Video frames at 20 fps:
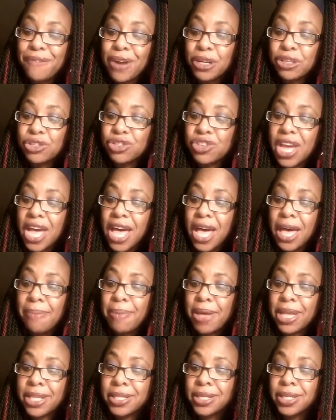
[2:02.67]
first
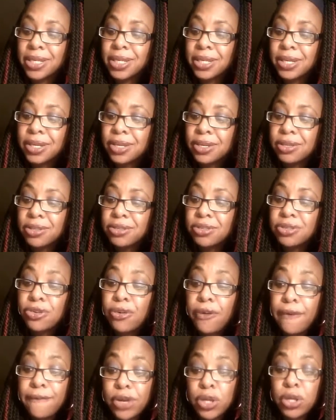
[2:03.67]
job at the
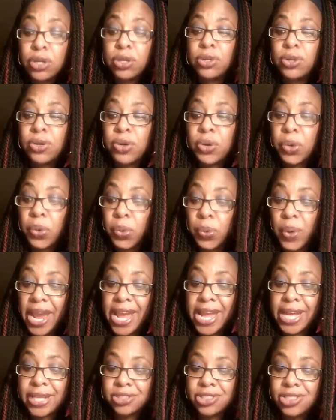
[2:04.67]
Duval
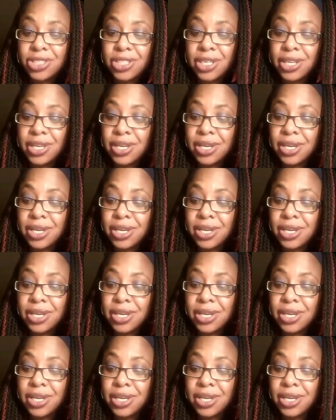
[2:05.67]
Ranch.